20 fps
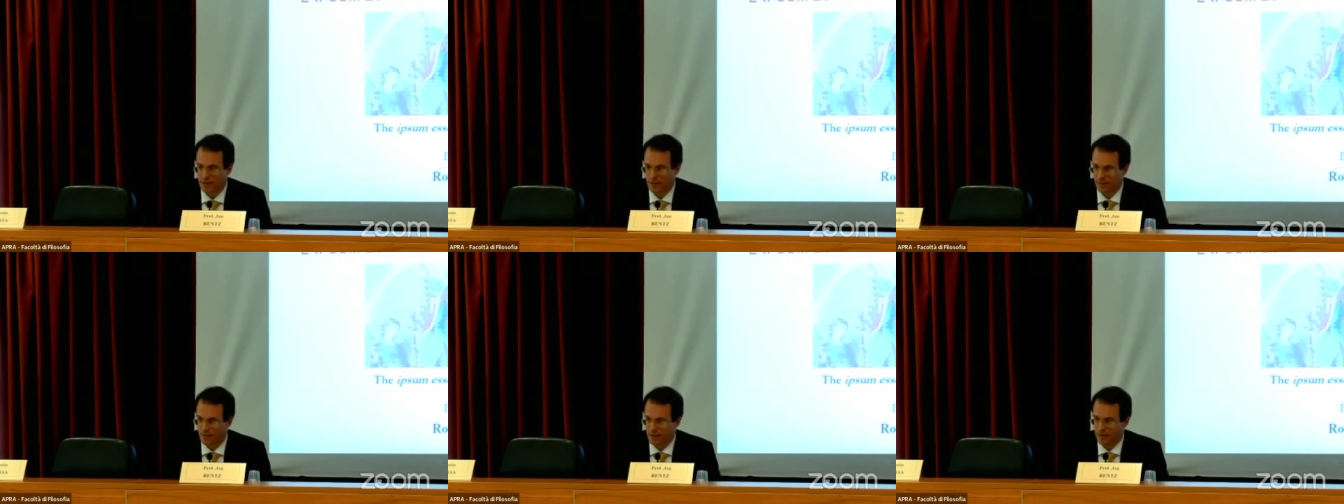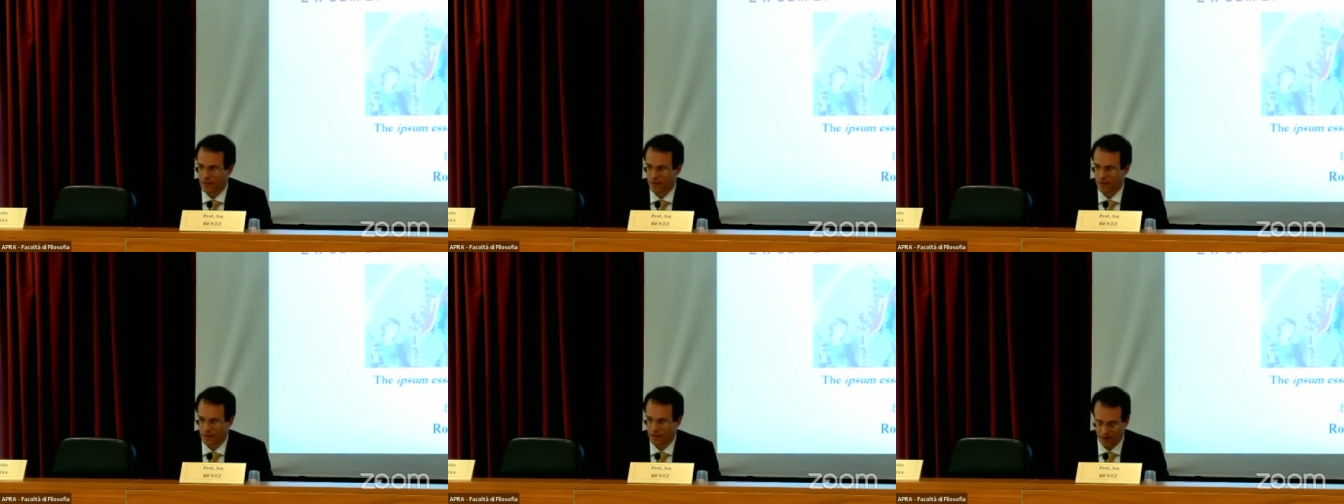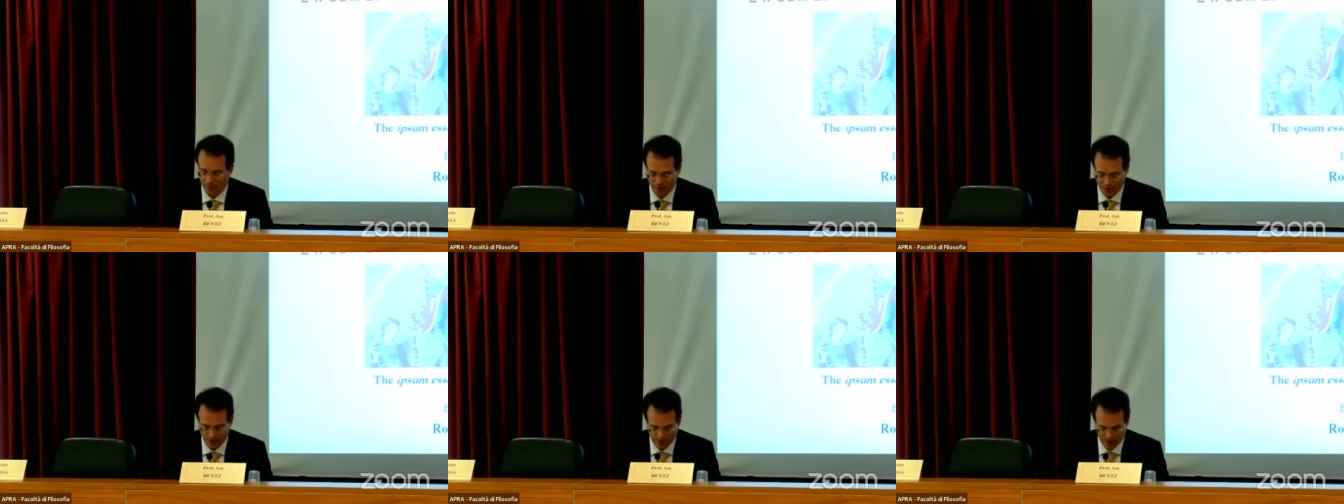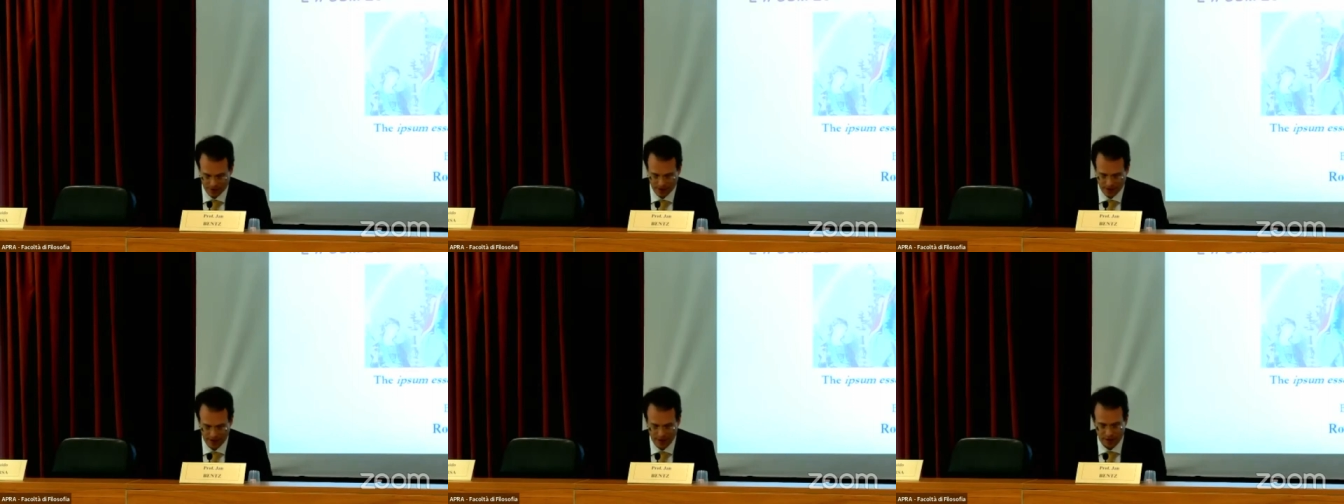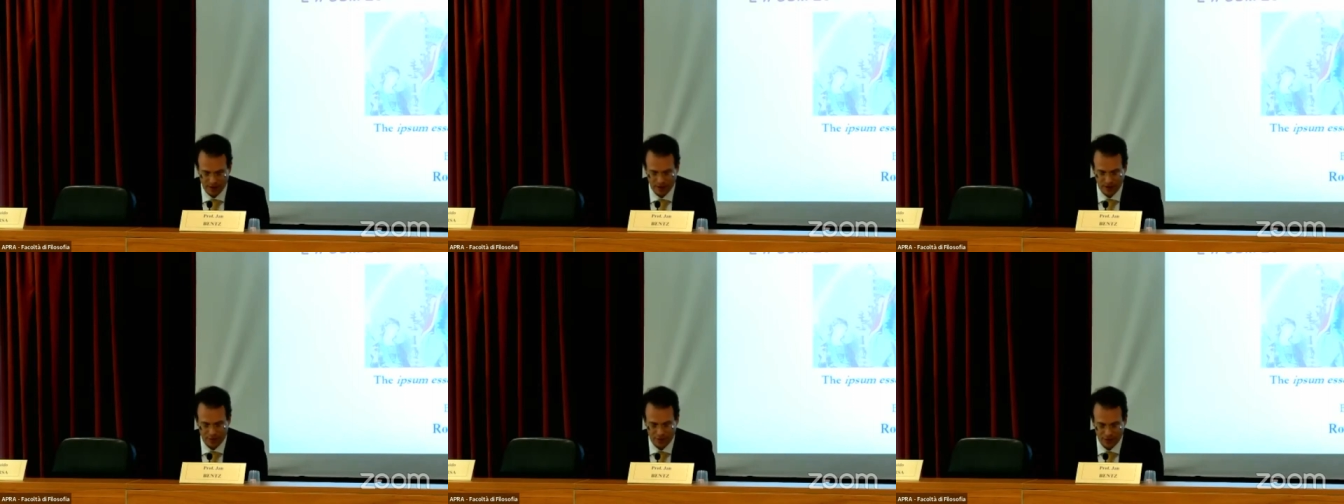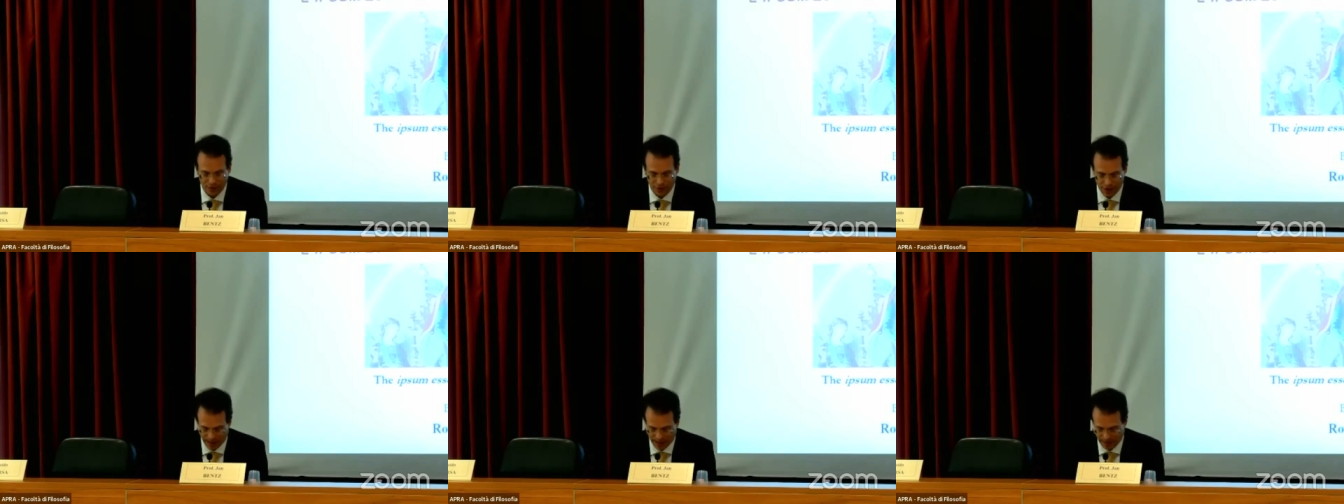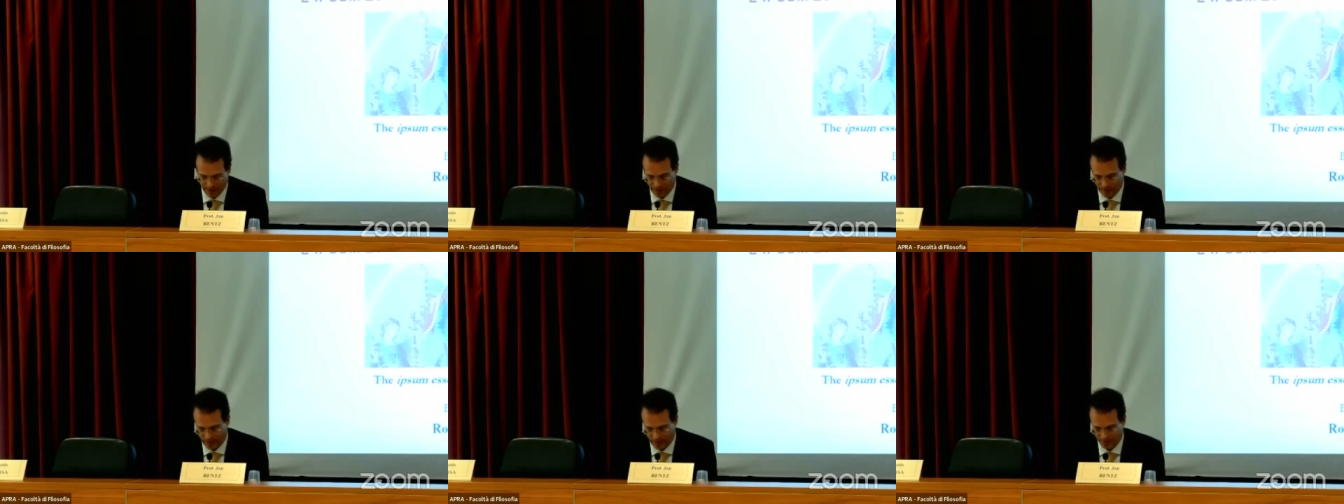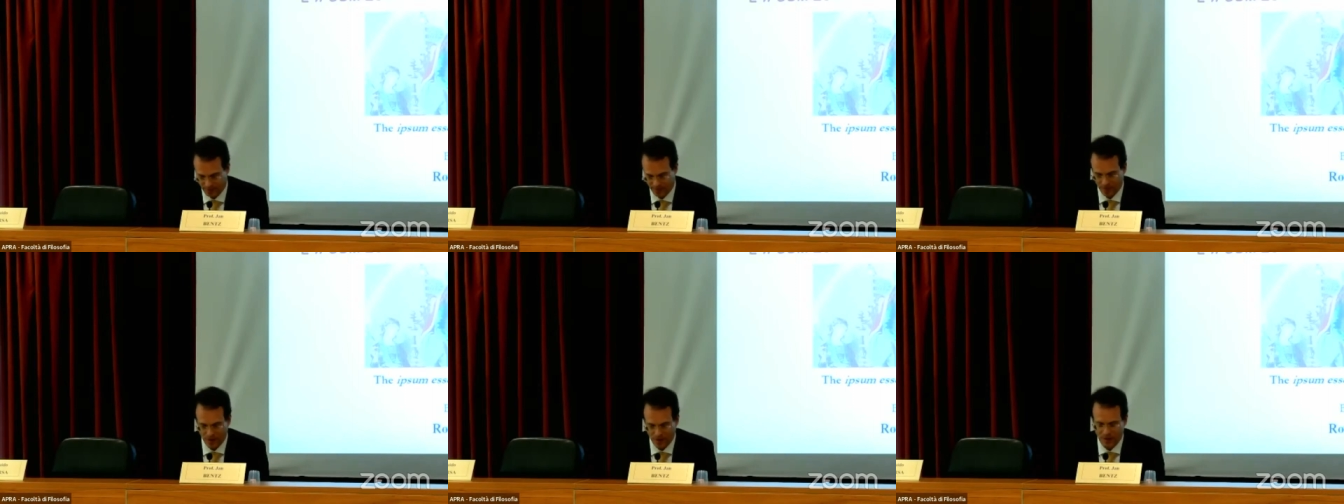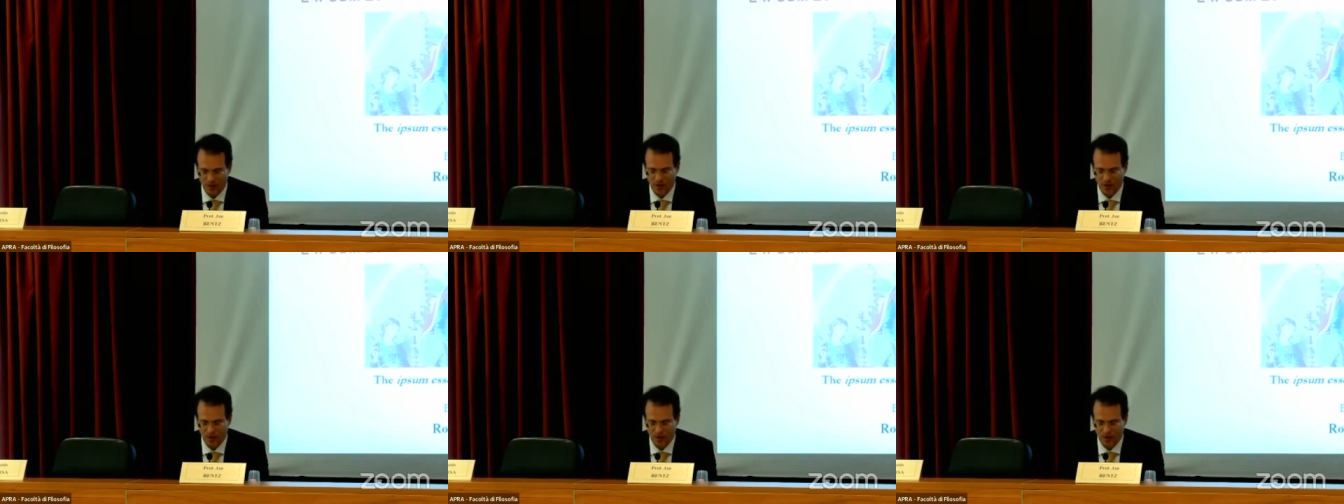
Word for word: something that Thomas clearly rejects.